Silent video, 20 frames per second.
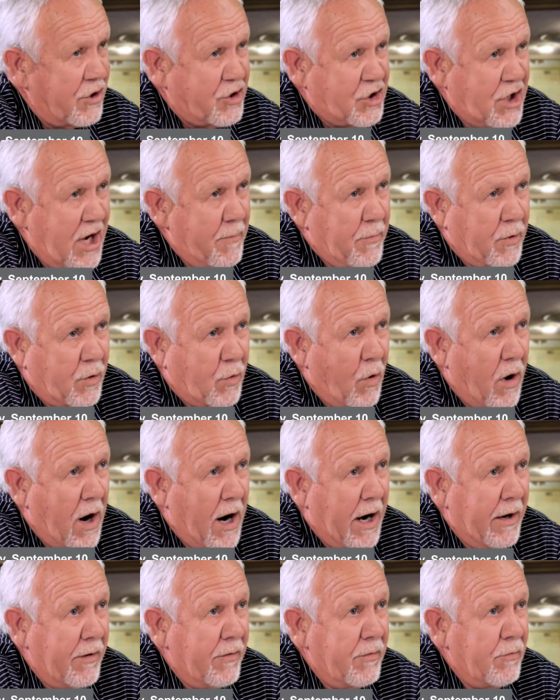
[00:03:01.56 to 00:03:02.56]
our chamber
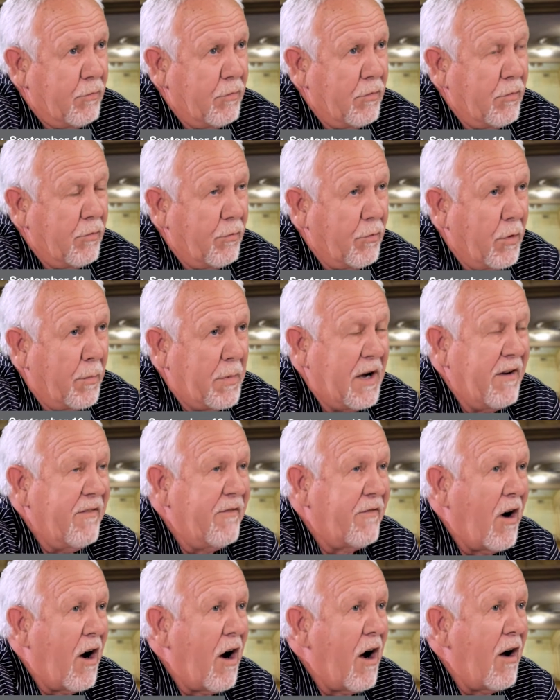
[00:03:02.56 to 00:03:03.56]
choir, will be
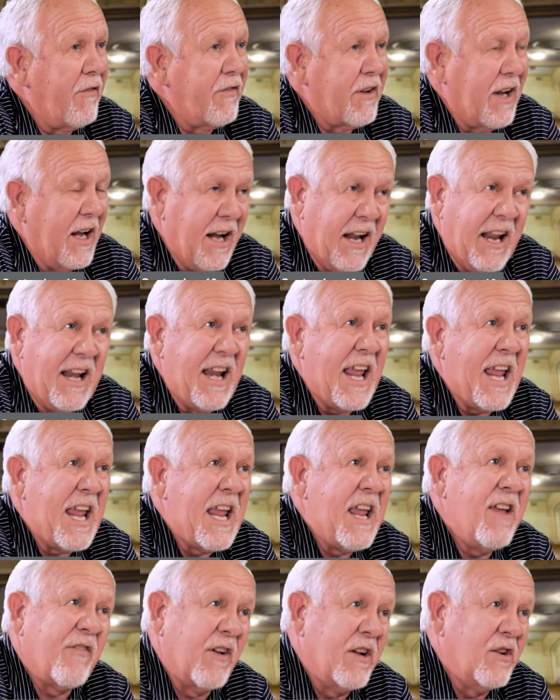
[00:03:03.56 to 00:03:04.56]
involved in an
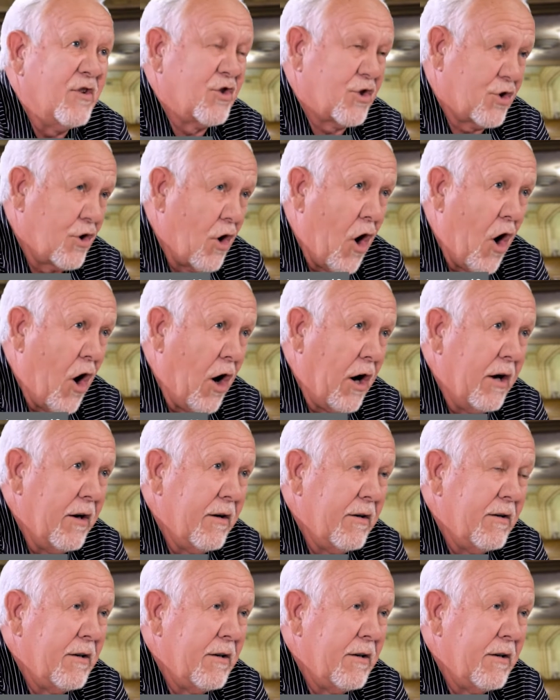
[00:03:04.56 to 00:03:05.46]
evensong.